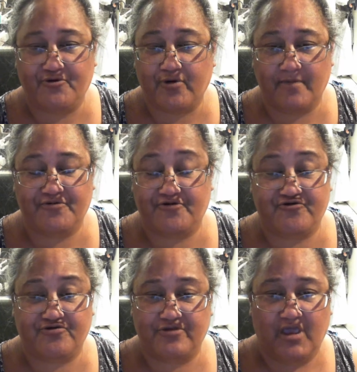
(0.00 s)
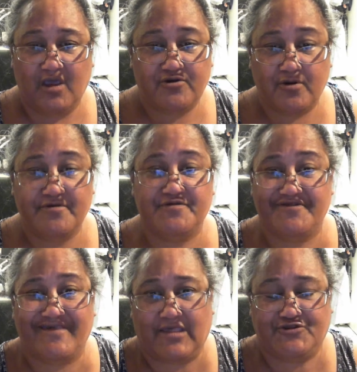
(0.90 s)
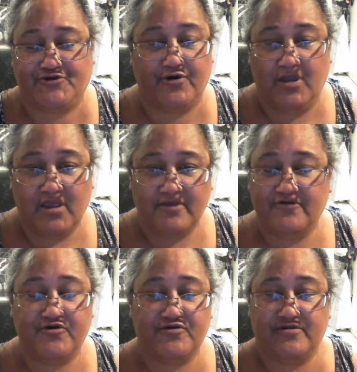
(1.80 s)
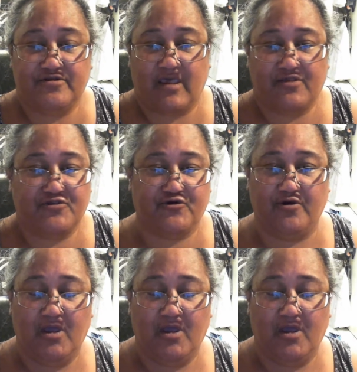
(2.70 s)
Trump's a disaster. He's just a disaster.